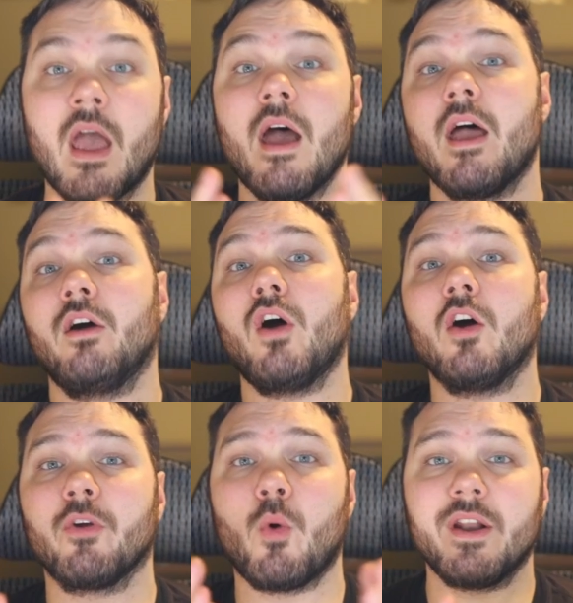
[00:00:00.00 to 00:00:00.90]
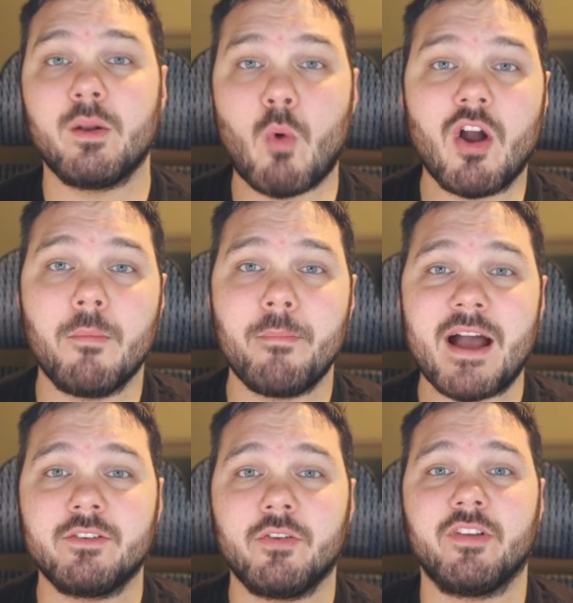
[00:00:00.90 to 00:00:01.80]
Hello everyone and welcome
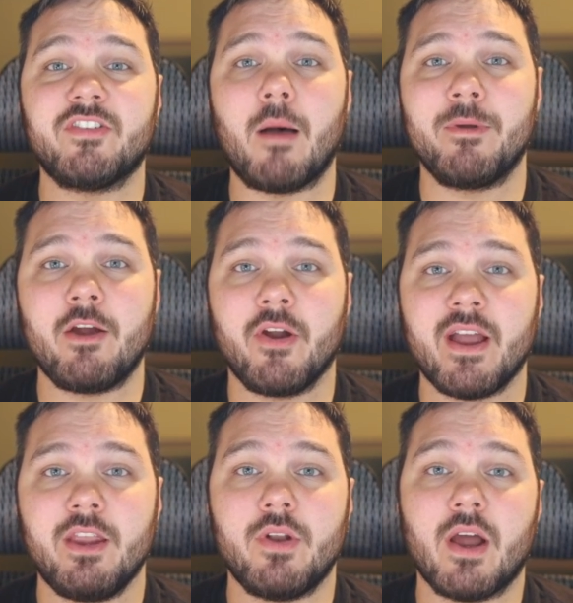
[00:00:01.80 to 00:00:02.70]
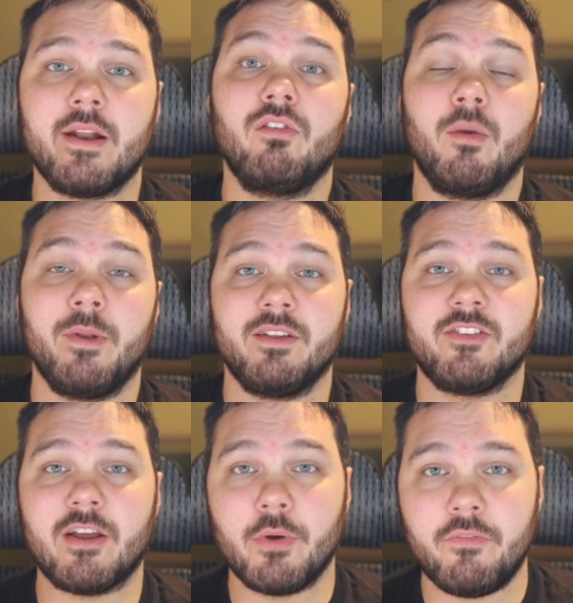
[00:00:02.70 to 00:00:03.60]
back to the Dominaria United Limited
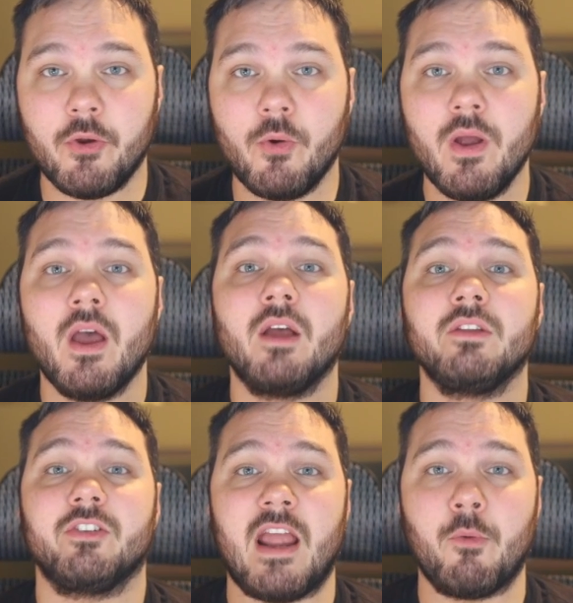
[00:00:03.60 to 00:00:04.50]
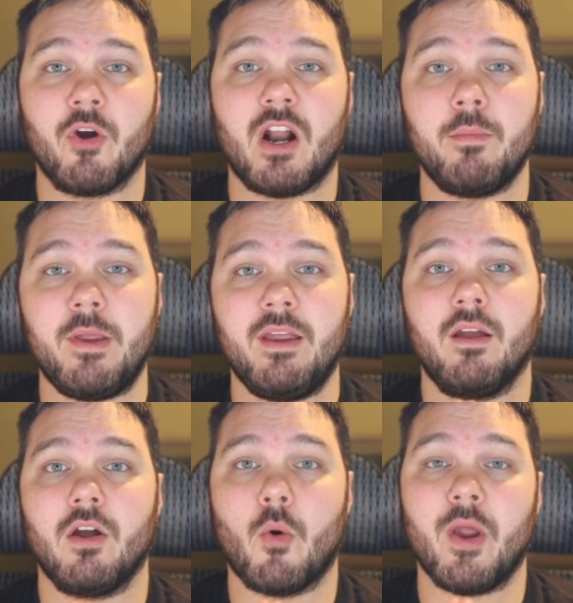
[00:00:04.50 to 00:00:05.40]
set review. Today we're going to be
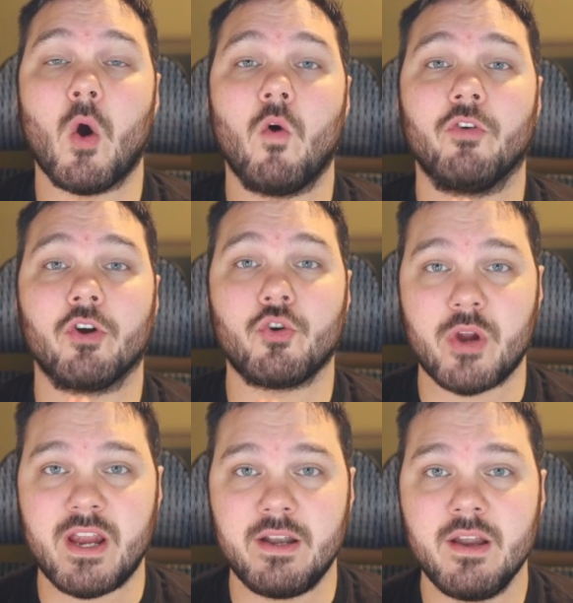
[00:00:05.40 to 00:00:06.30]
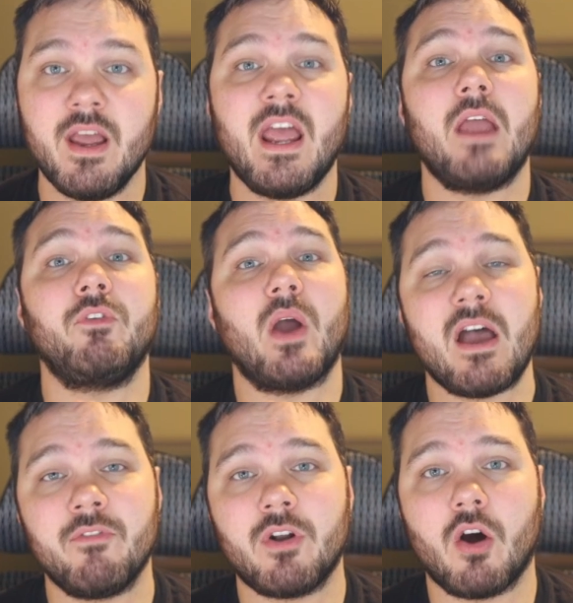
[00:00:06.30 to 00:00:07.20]
going over green. If you
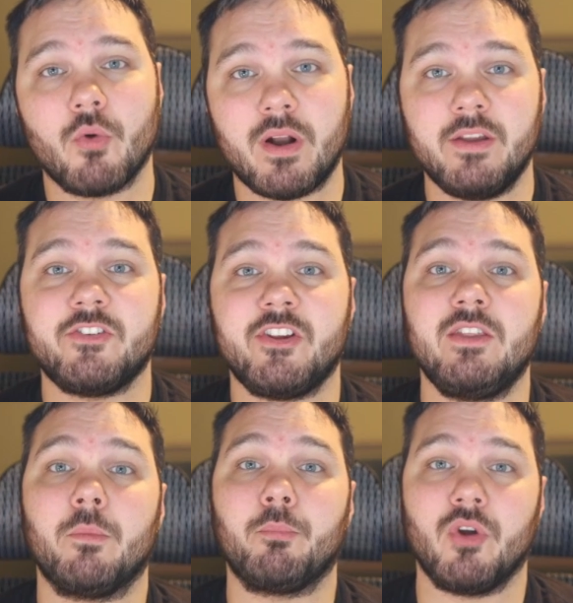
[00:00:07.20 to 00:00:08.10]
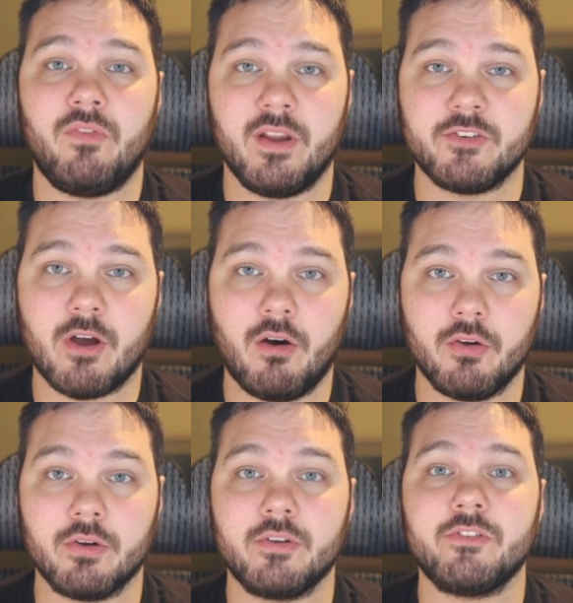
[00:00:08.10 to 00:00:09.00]
haven't already seen the previous
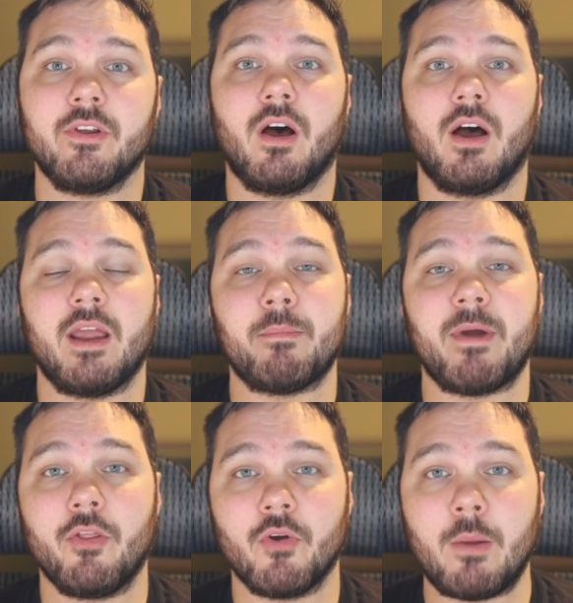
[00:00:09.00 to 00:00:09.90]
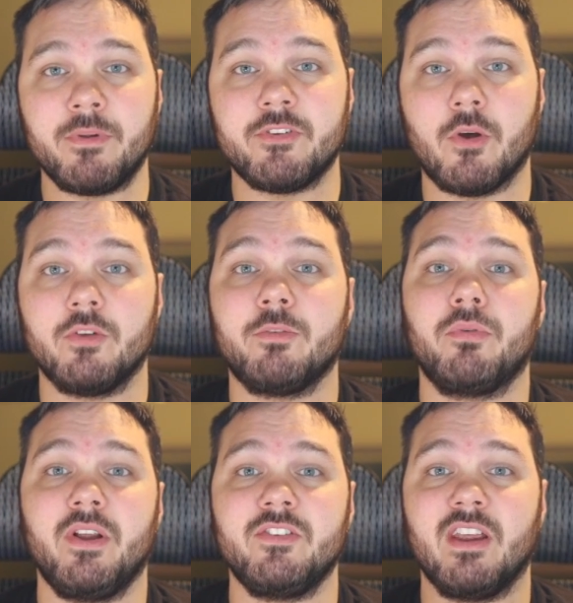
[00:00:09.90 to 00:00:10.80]
colors in my other episodes,
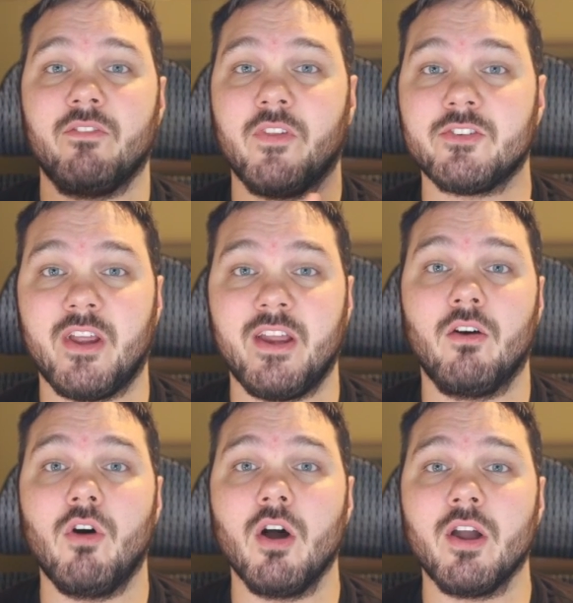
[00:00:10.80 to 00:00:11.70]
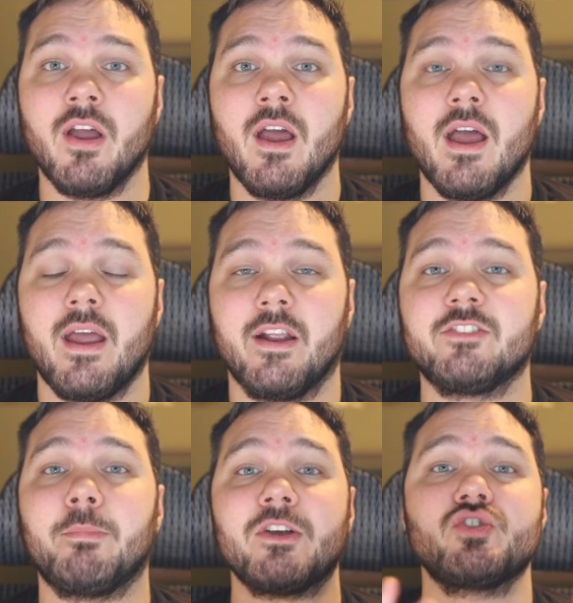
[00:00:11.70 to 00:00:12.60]
please give this link a look, and
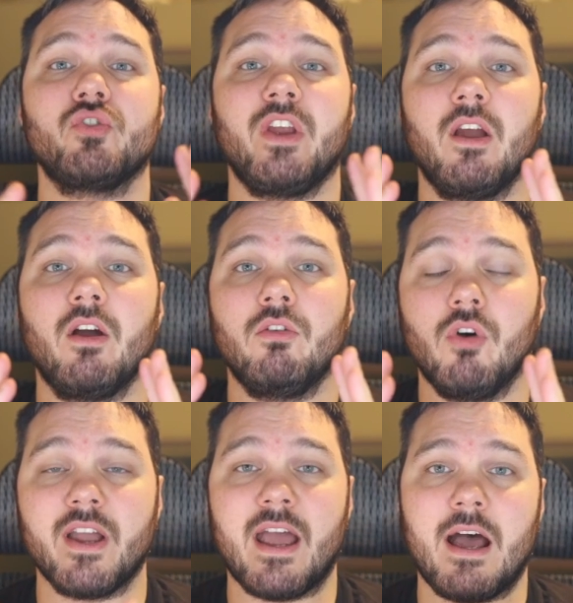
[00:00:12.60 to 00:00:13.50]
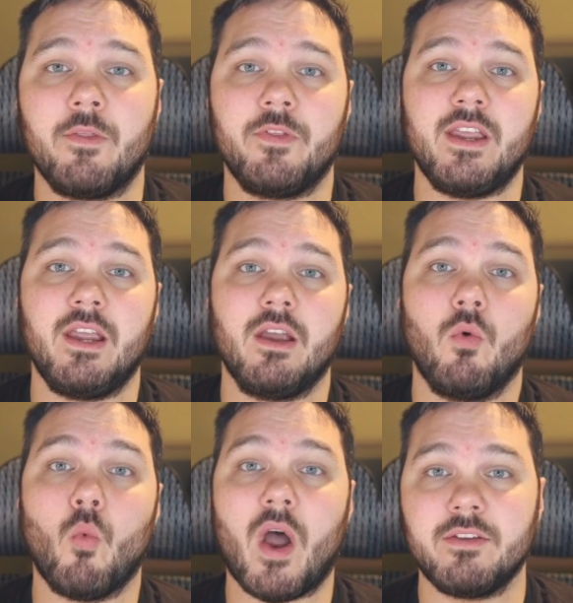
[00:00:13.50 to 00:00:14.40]
especially look at the
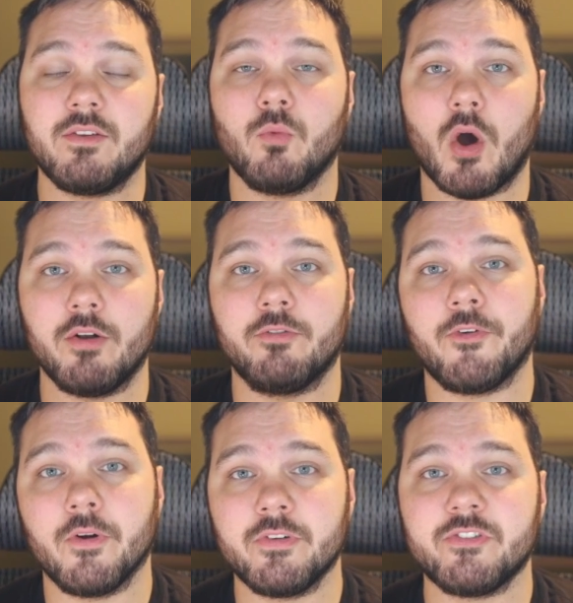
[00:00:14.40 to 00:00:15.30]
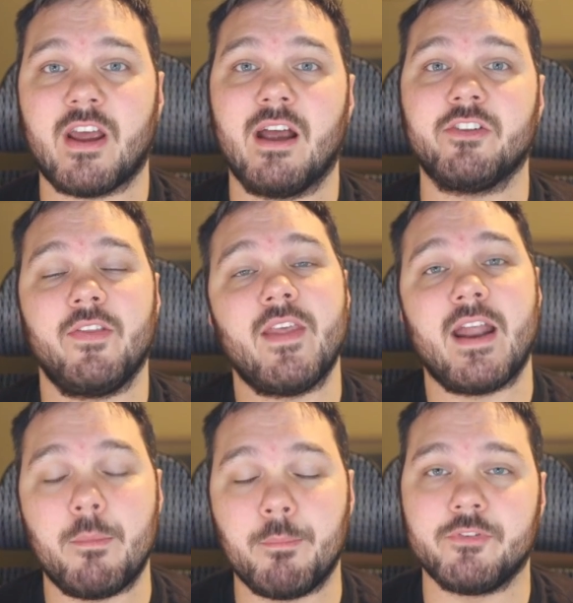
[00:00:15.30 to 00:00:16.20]
white one first, as in that
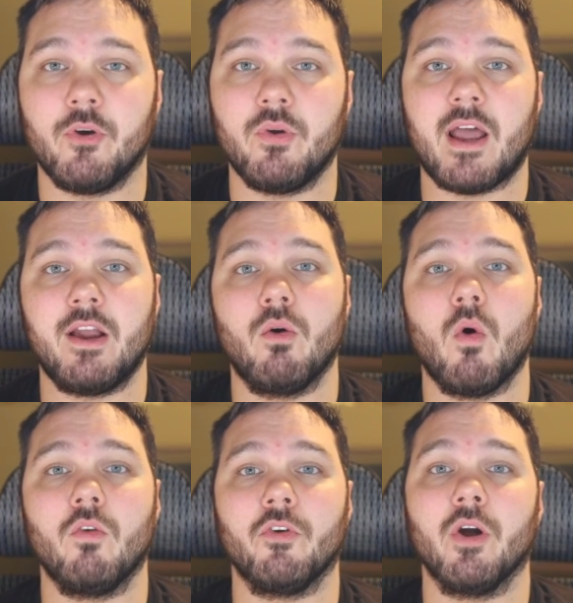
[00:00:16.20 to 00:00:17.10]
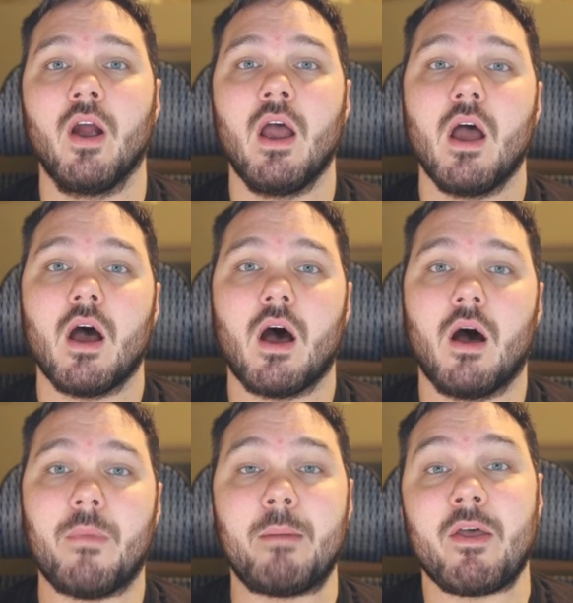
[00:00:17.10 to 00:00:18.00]
episode I go over
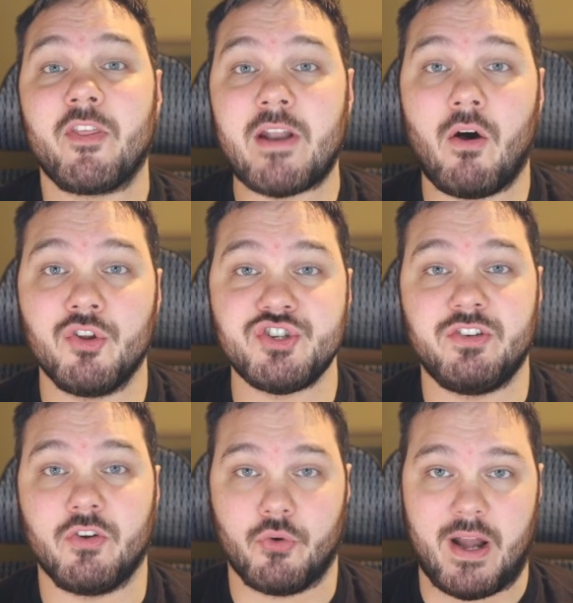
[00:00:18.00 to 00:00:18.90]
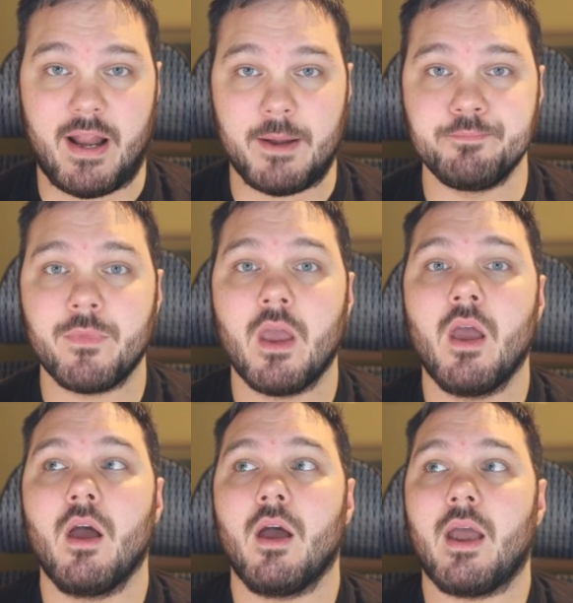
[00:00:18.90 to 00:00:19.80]
my methodology to grading,
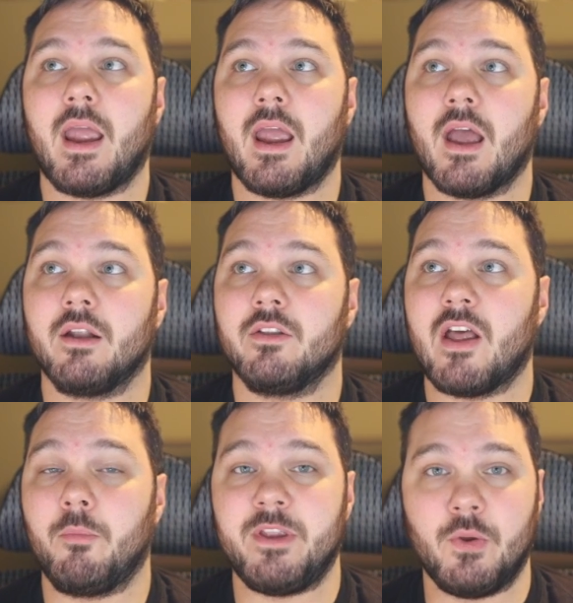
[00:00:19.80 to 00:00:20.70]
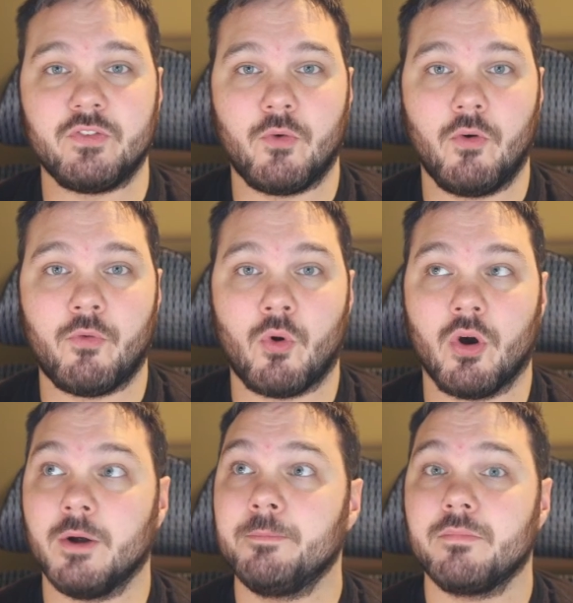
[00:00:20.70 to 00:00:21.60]
and that'll be useful
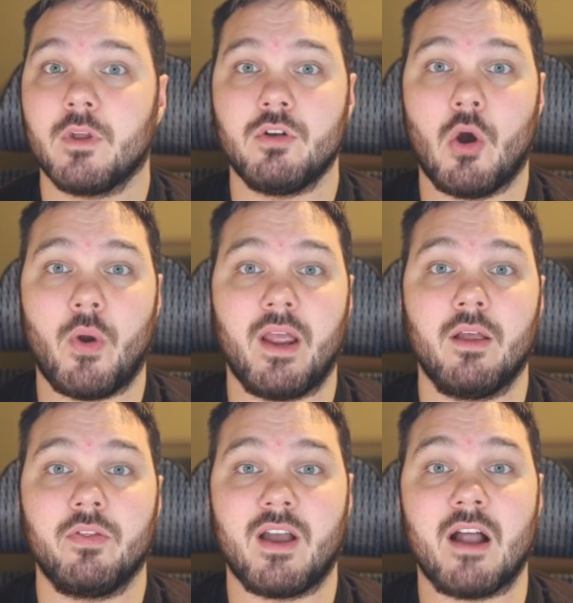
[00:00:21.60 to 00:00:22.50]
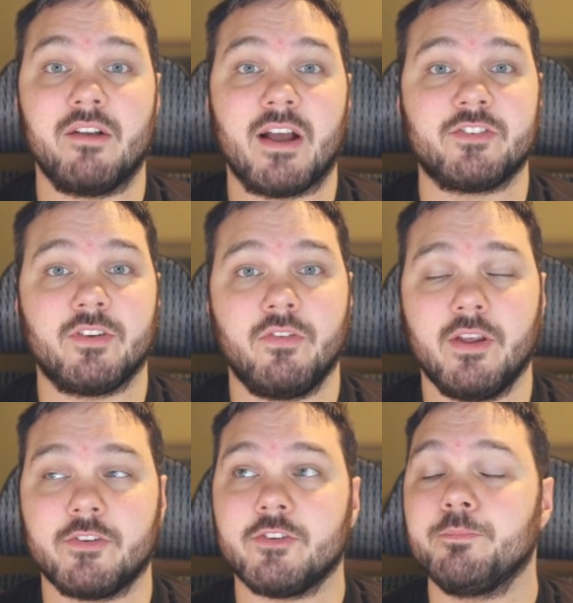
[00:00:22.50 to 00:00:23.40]
for knowing the context of
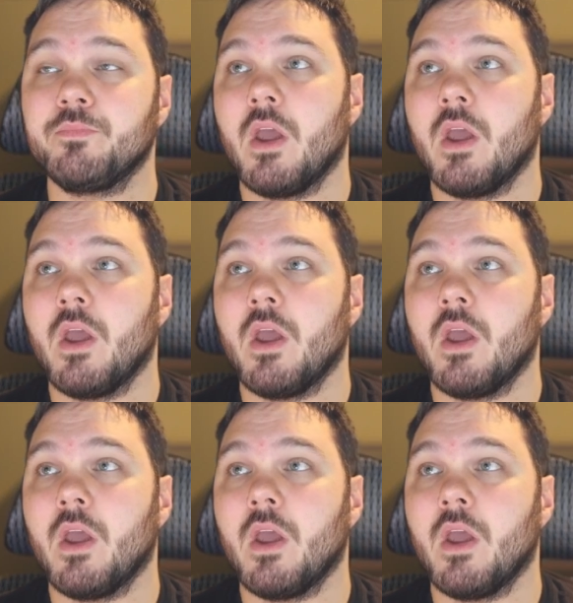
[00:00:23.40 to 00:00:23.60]
this.